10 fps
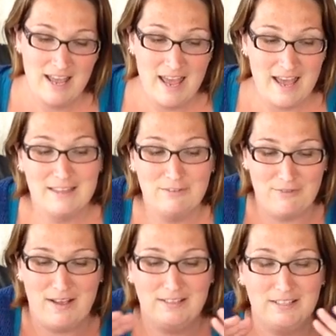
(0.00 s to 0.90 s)
And the
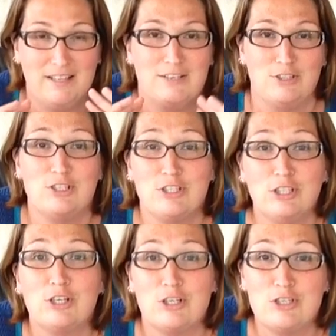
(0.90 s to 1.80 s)
fact that they just
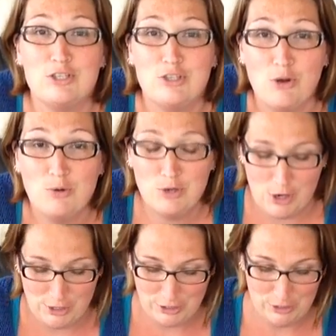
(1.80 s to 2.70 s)
looked so
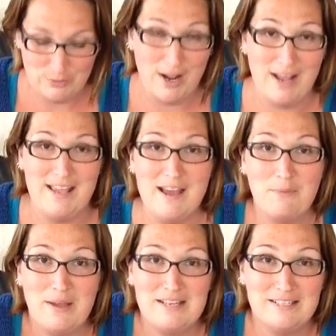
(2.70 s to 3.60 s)
darn cute, I can't
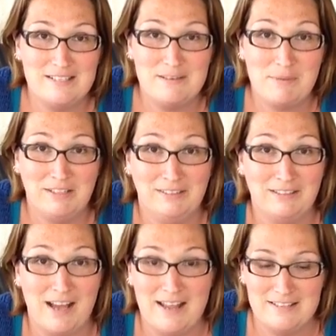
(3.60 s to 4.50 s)
wait to see my little
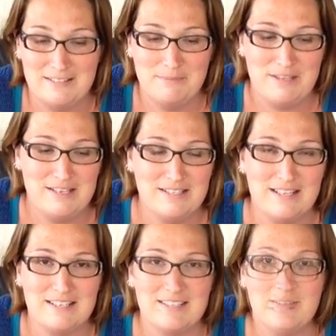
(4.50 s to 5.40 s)
guy in some of these
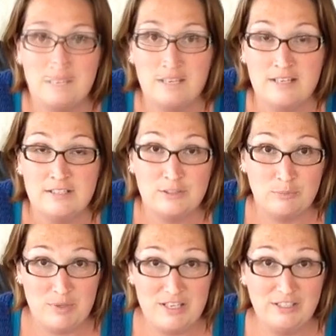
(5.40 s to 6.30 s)
things. So
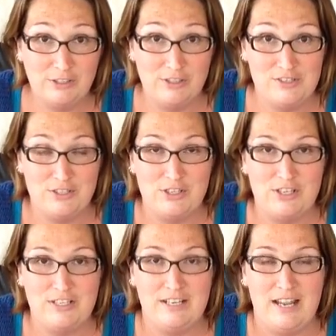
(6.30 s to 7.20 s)
being a nurse
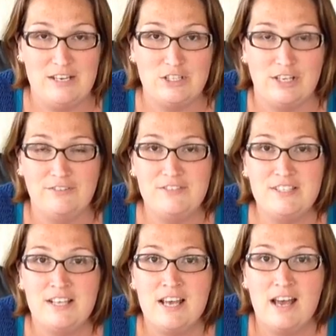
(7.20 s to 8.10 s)
on night shifts,
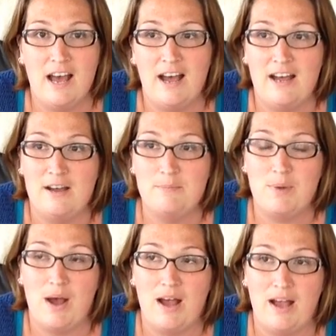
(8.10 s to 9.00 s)

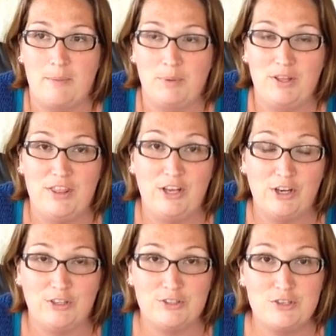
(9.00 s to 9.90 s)
a couple of the
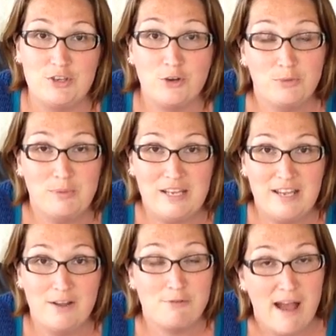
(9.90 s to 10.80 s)
girls showed
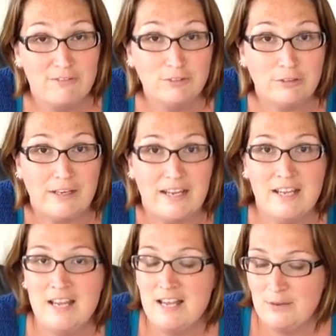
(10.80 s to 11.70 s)
me Ravelry,
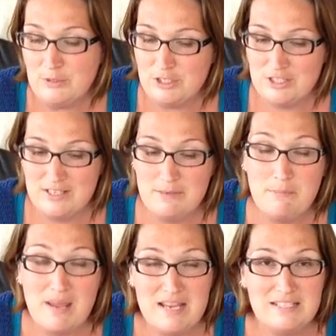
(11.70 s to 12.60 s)
which is an
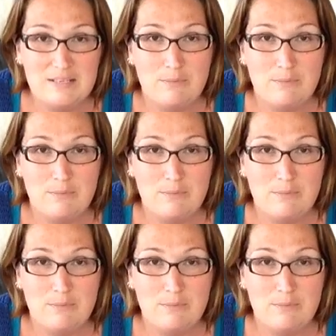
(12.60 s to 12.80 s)
amazing